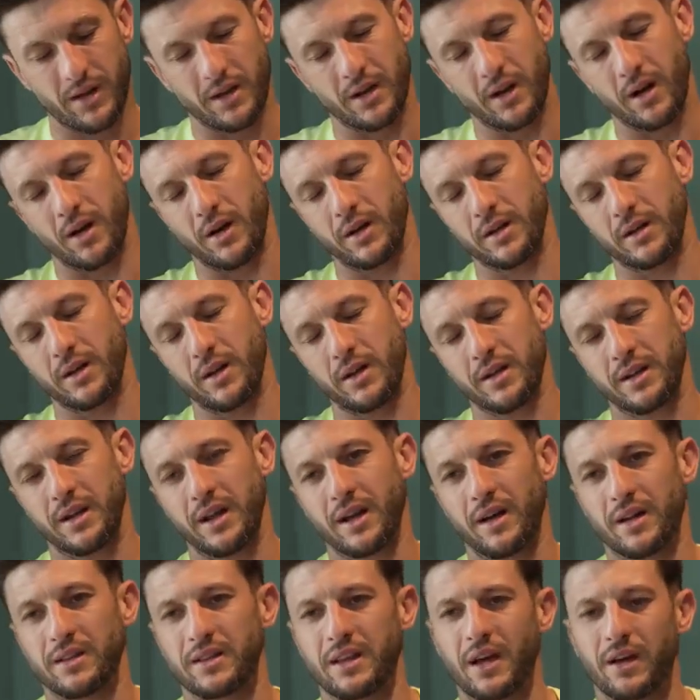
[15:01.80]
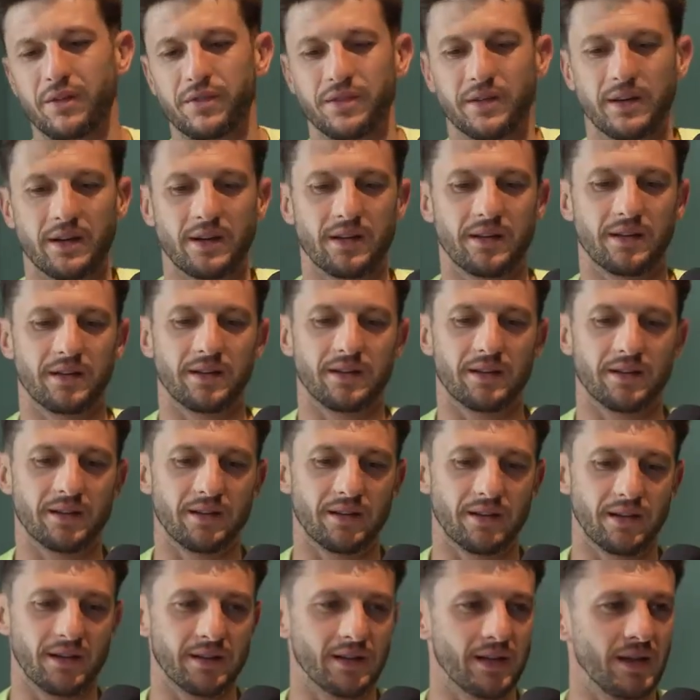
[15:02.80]
I definitely
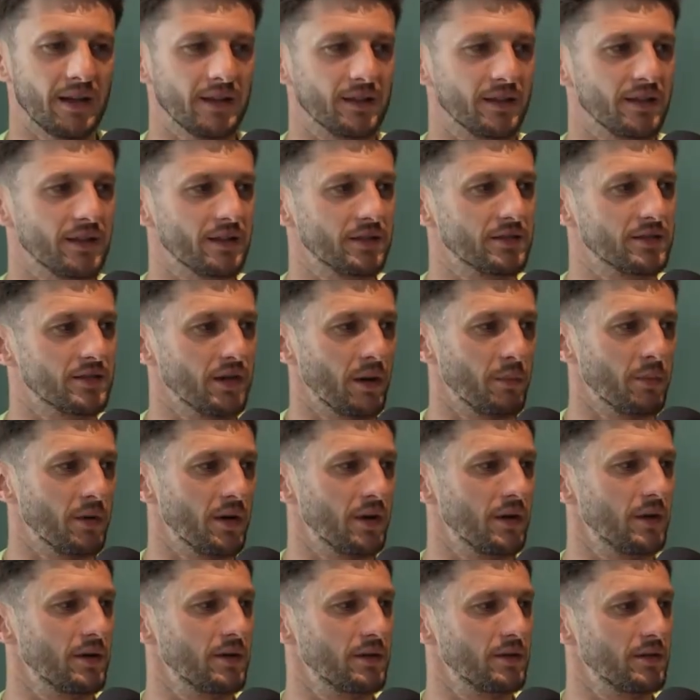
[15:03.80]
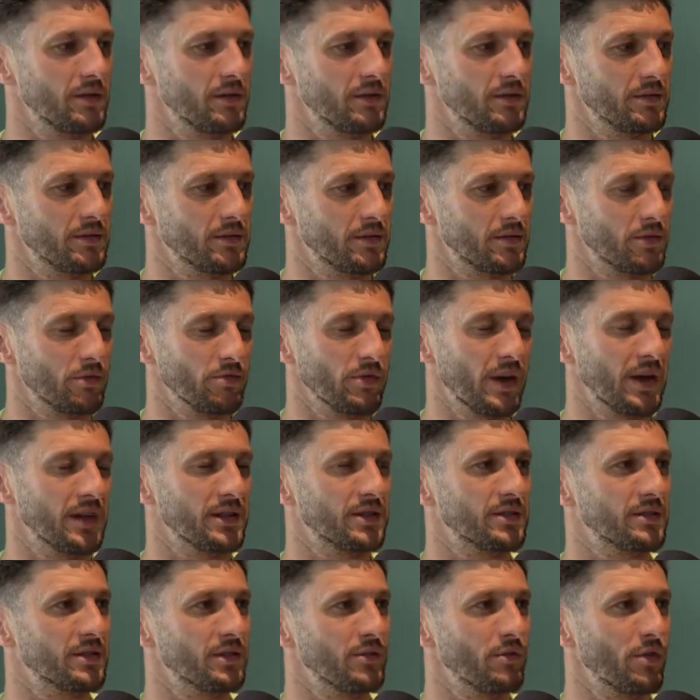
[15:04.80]
in need of this summer to
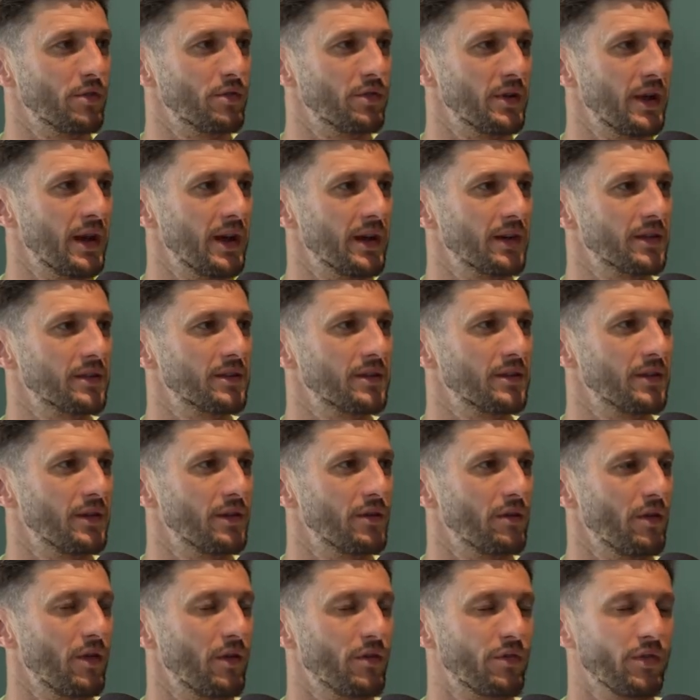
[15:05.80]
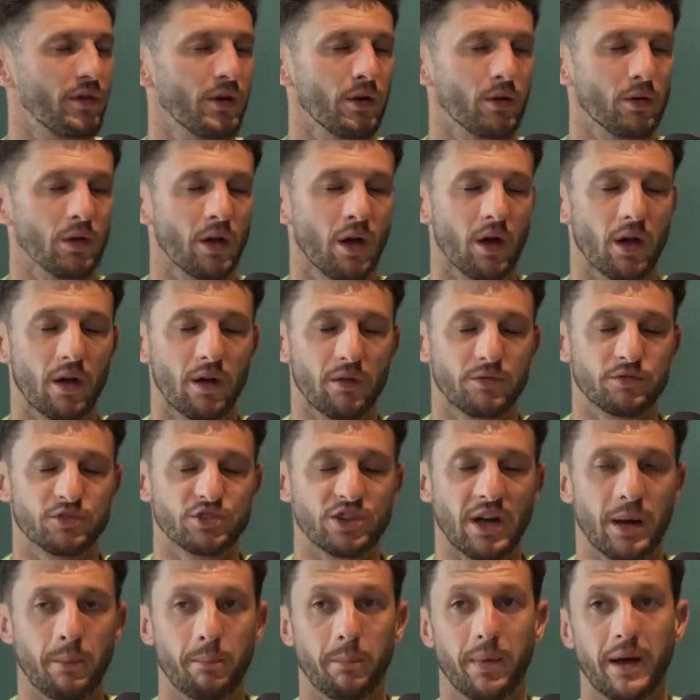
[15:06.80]
rest and reflect. I feel like I've
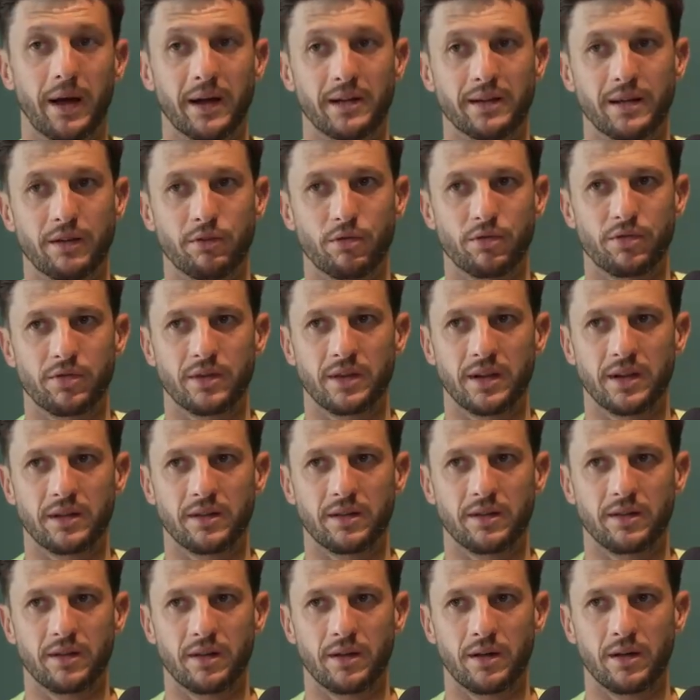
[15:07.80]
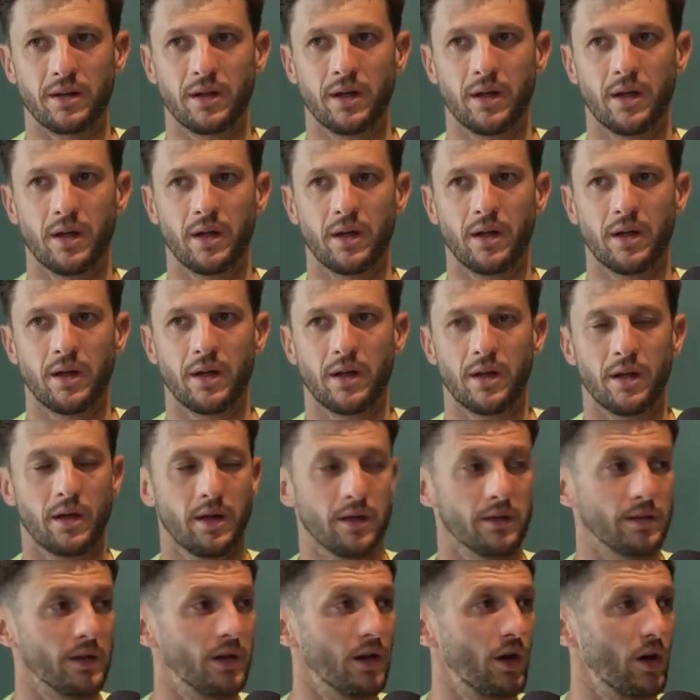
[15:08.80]
jam-packed everything into
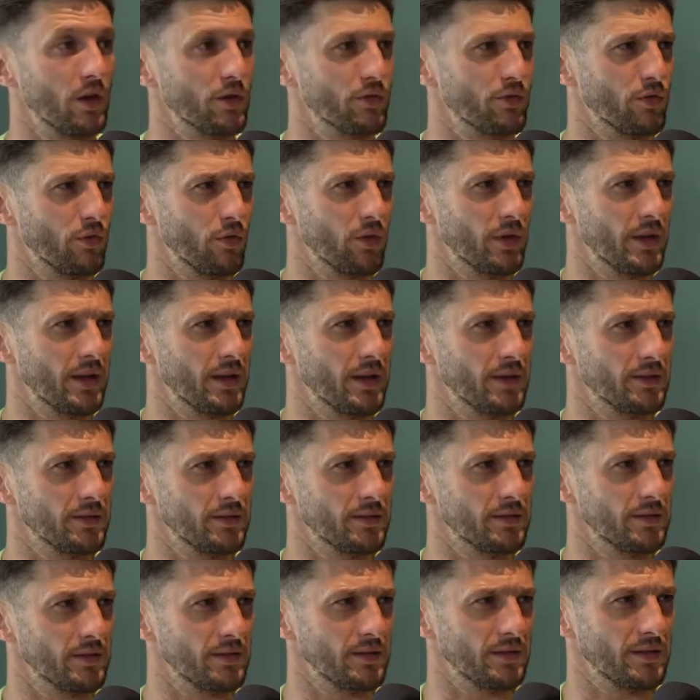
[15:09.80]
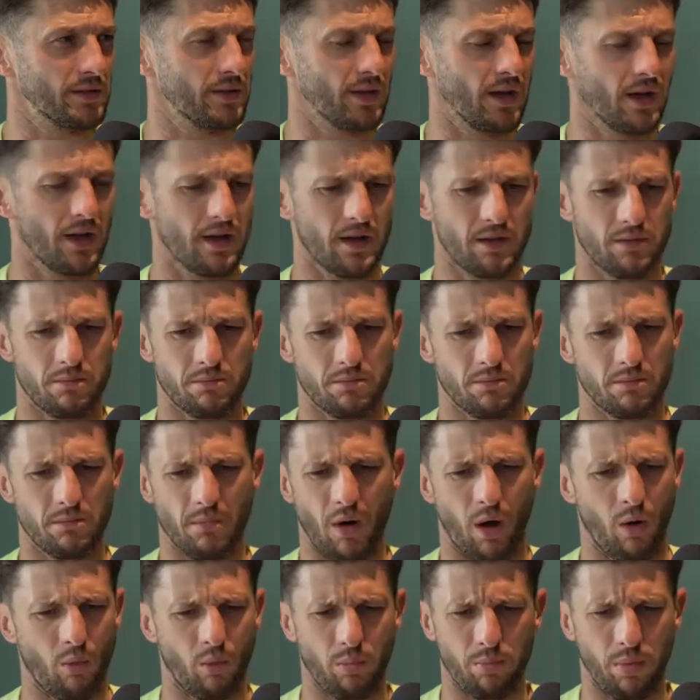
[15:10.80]
the last 4 years, but
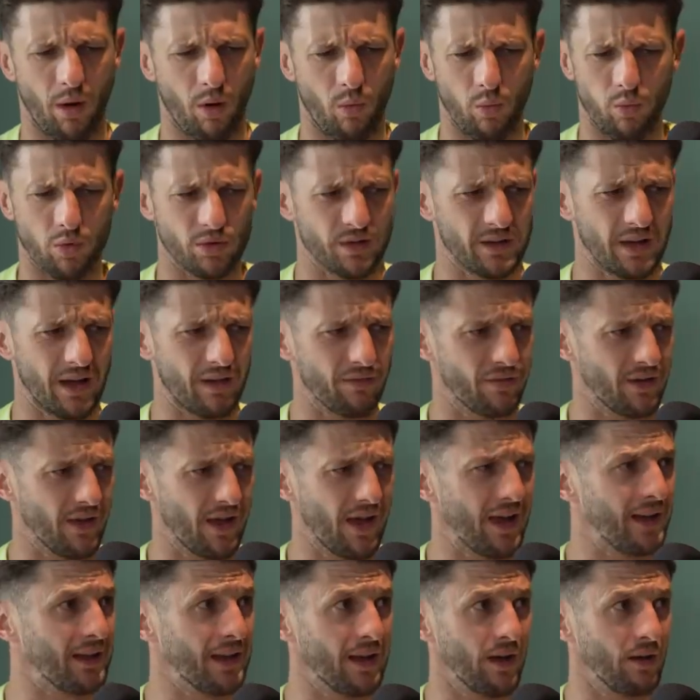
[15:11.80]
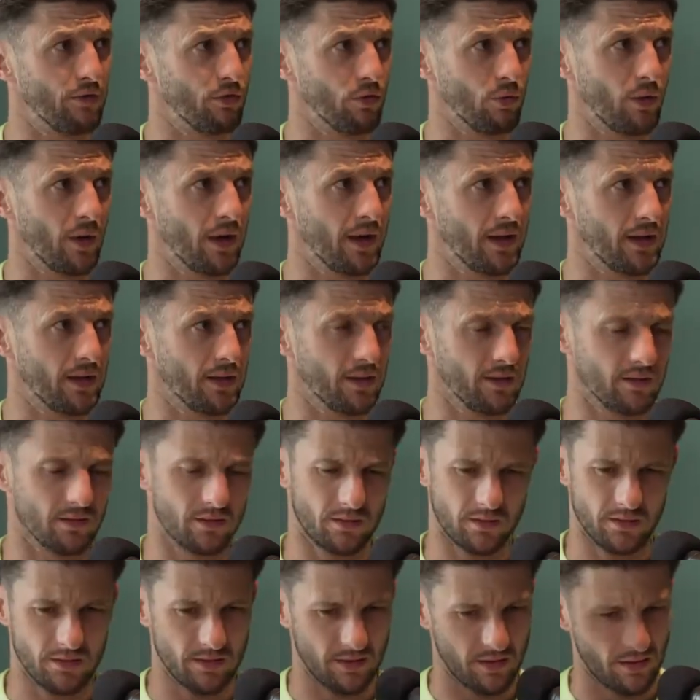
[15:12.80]
I wouldn't have it any other way.
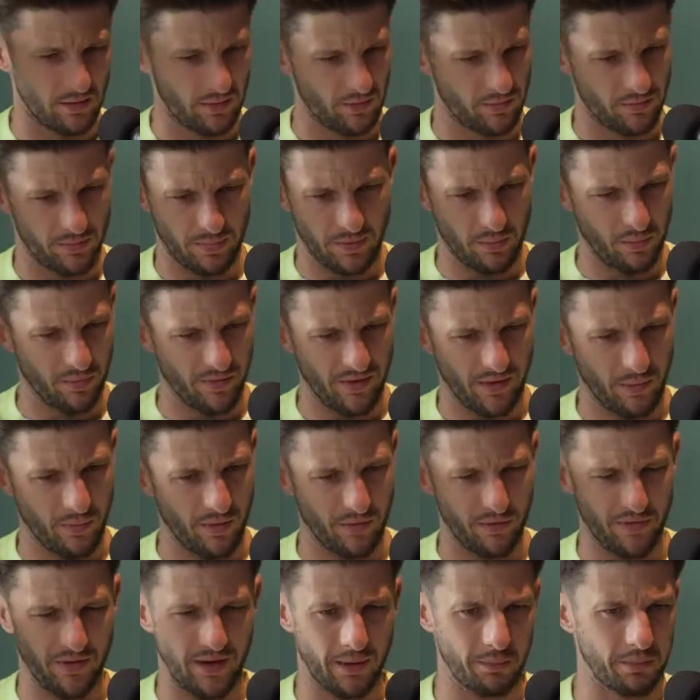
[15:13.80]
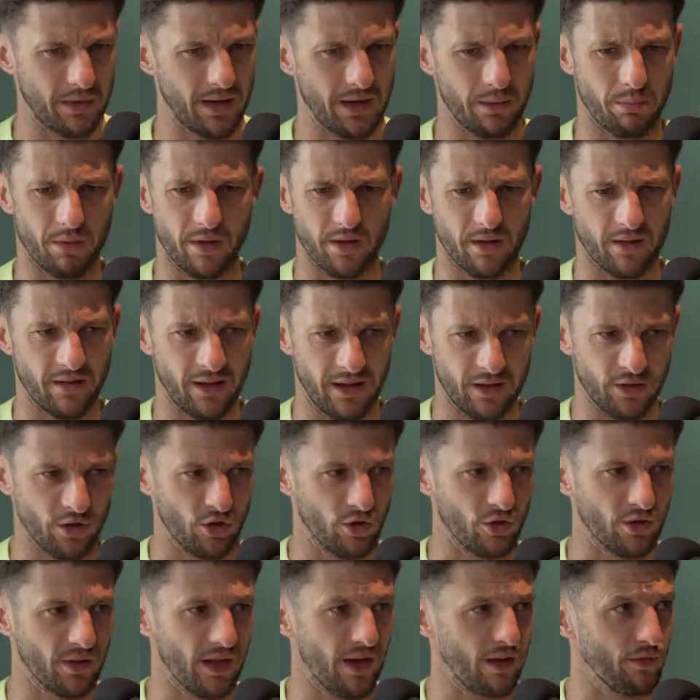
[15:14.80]
I've been without my family, but they
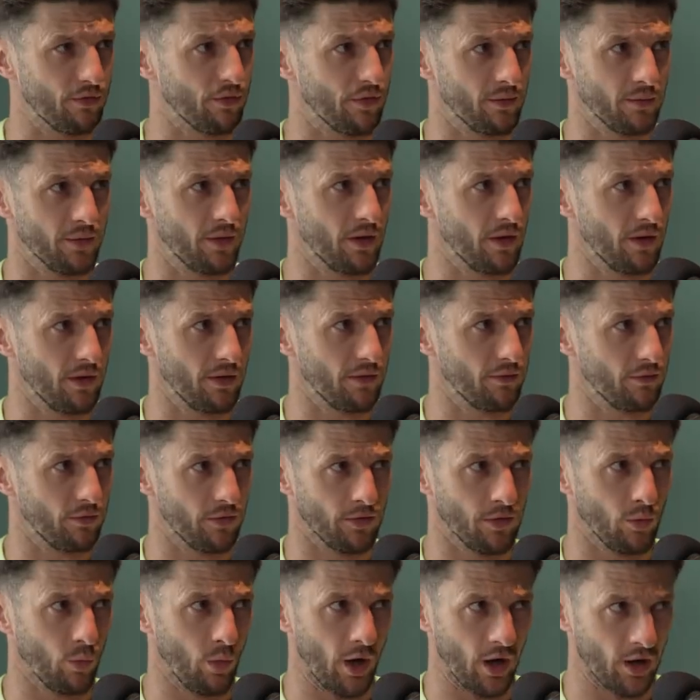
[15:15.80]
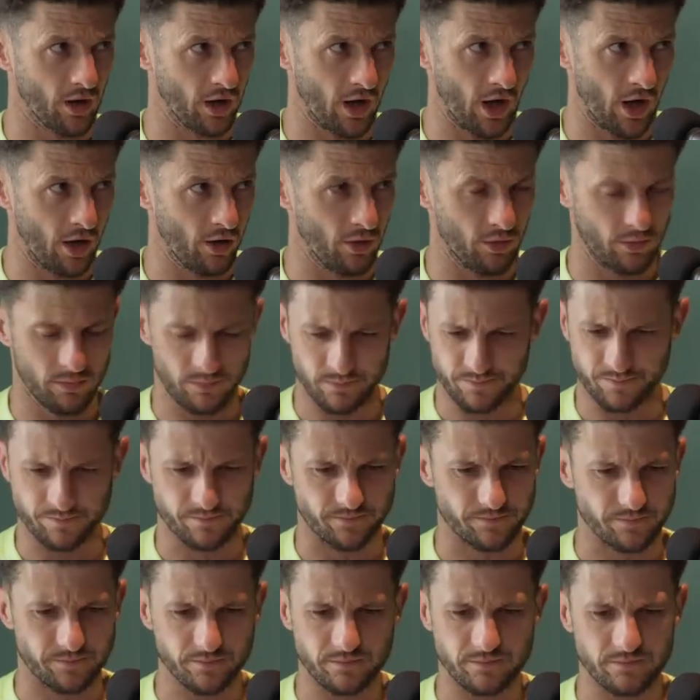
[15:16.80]
knew that from the word go,
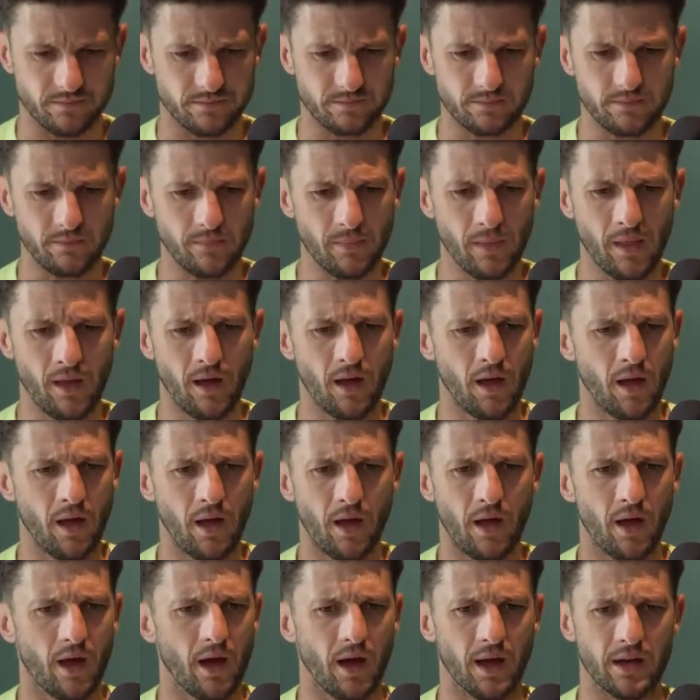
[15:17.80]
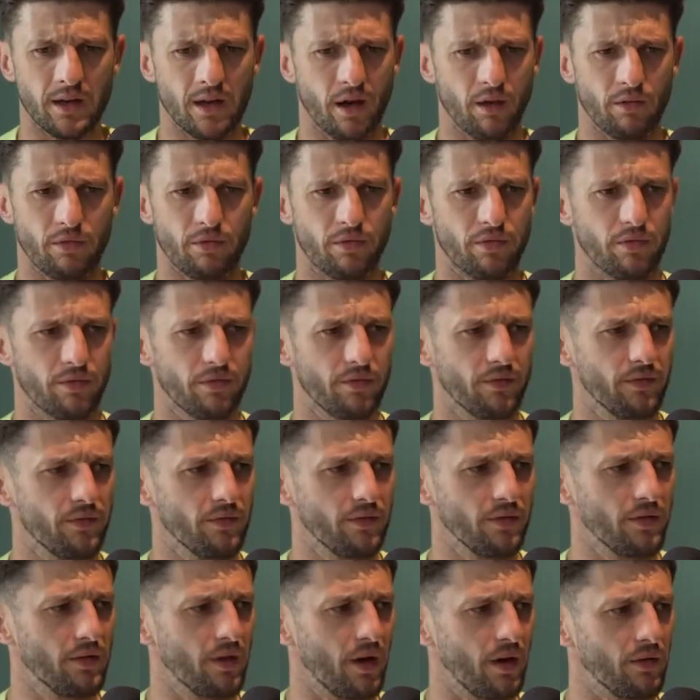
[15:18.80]
and I've
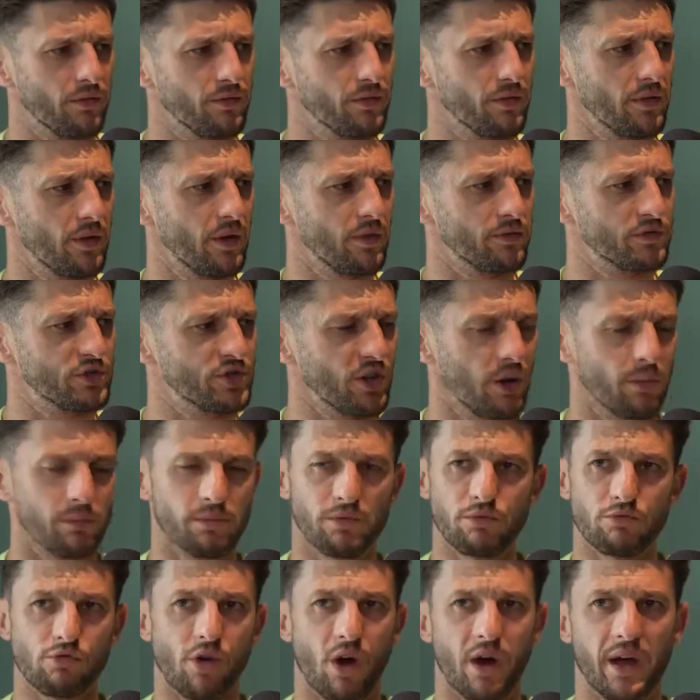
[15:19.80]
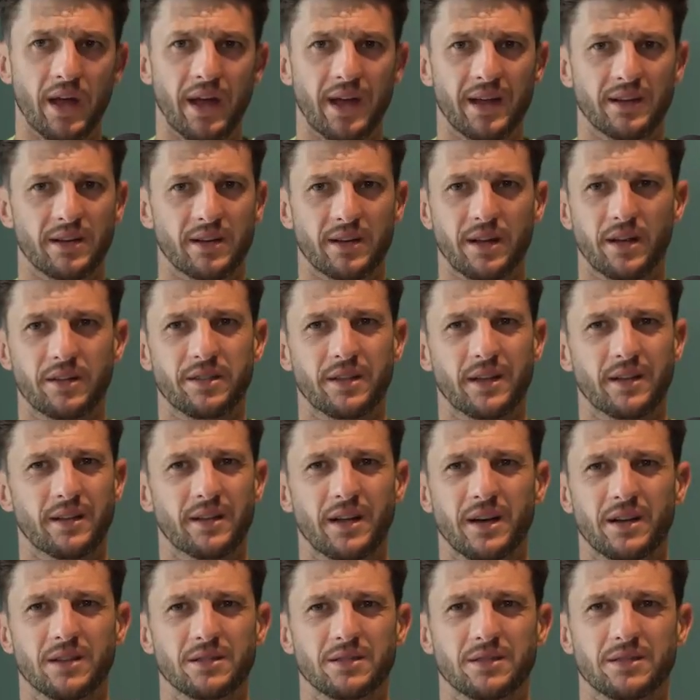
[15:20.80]
jumped right in, and I
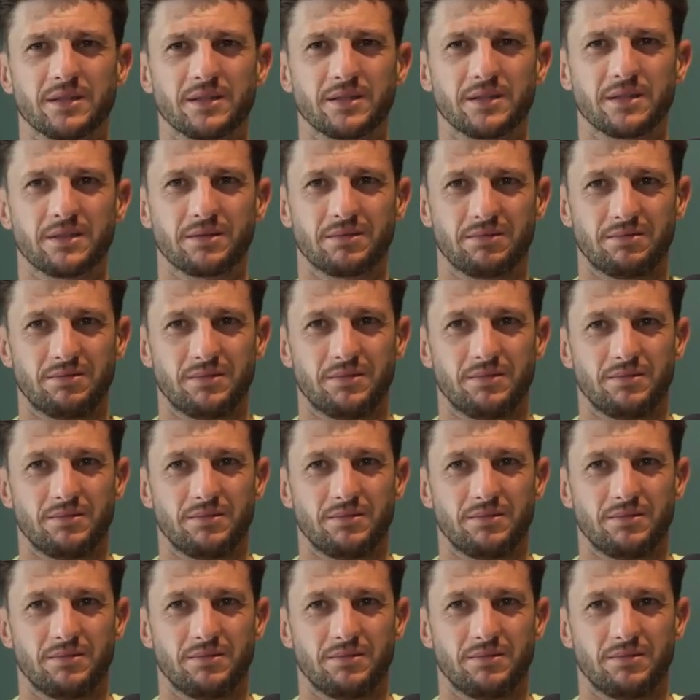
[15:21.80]
think that's